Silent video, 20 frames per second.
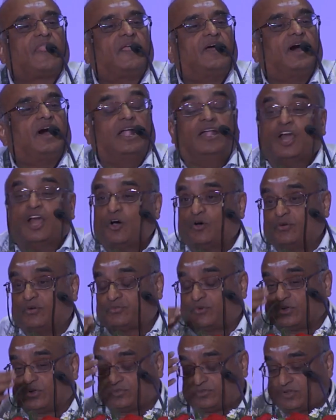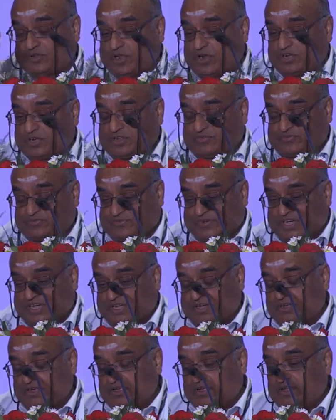And now, of course, a lot
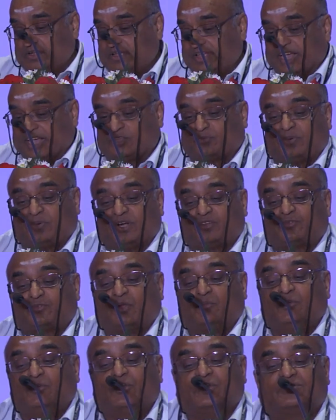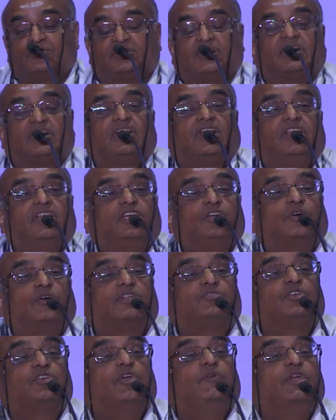of experts from US are telling you are
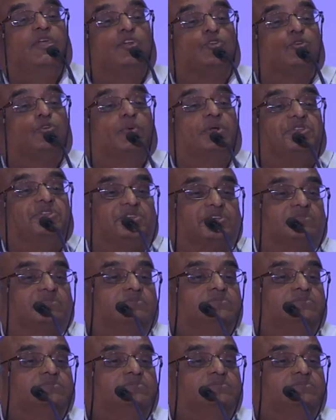saving too much.